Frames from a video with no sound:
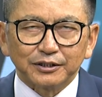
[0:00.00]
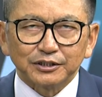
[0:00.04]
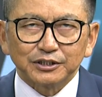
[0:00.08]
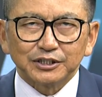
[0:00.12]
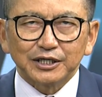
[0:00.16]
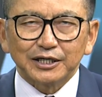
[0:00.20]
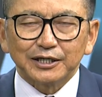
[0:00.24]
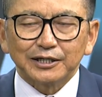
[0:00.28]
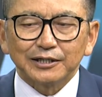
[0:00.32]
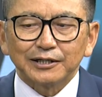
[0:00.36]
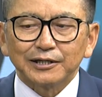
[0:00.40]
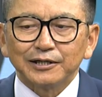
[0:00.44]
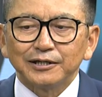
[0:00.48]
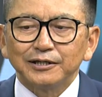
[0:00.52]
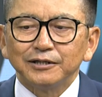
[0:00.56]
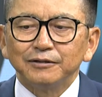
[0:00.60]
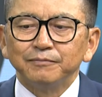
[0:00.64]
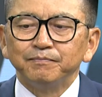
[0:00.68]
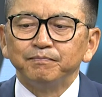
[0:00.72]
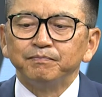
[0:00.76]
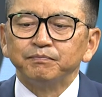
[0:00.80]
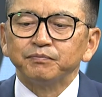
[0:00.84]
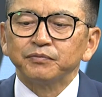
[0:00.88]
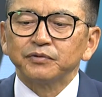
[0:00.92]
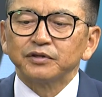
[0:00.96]
Secondly,
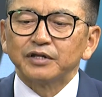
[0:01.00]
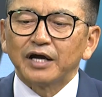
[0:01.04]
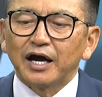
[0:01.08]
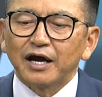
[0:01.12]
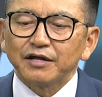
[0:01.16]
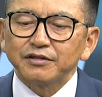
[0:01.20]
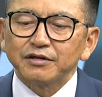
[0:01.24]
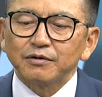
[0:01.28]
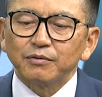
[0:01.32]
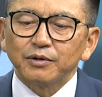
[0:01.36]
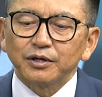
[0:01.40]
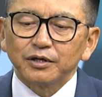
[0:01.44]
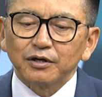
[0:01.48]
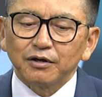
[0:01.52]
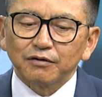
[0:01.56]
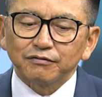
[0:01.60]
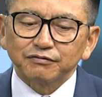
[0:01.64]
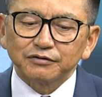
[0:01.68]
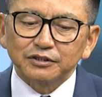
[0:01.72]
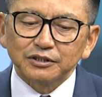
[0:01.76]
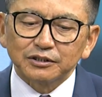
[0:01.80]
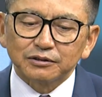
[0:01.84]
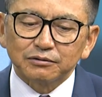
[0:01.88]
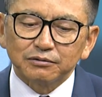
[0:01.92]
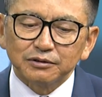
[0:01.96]
the other way of
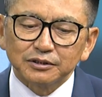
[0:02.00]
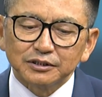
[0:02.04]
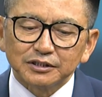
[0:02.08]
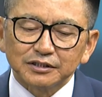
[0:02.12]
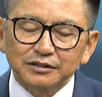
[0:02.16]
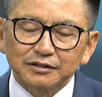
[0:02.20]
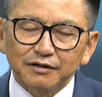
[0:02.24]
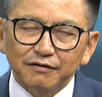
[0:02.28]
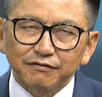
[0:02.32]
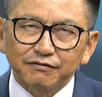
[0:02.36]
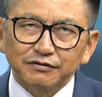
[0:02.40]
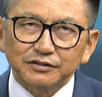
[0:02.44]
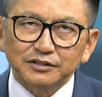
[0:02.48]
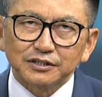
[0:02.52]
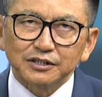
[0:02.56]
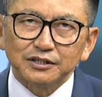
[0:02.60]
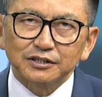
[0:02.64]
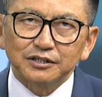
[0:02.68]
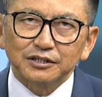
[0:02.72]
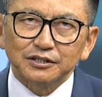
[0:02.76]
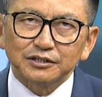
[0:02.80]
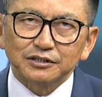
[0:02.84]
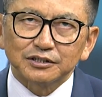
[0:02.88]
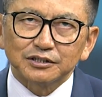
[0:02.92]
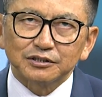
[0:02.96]
decreasing deficit
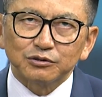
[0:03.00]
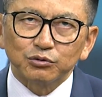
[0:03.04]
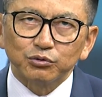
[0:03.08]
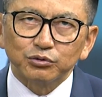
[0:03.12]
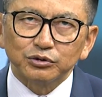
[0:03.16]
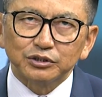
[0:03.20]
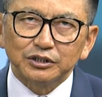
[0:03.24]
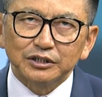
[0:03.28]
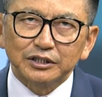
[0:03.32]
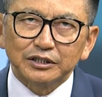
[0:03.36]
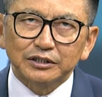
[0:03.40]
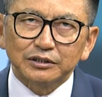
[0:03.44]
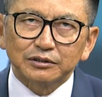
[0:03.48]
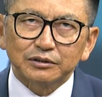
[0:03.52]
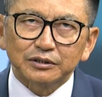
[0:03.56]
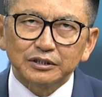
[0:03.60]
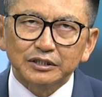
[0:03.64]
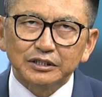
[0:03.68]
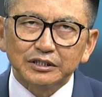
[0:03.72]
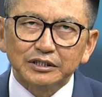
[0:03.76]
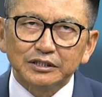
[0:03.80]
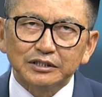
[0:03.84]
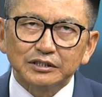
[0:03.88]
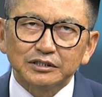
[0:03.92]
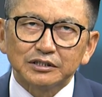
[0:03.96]
is to
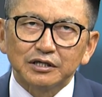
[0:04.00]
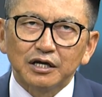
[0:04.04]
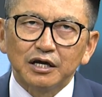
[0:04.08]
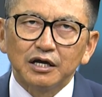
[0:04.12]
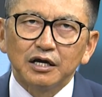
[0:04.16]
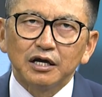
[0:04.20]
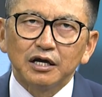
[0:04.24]
decrease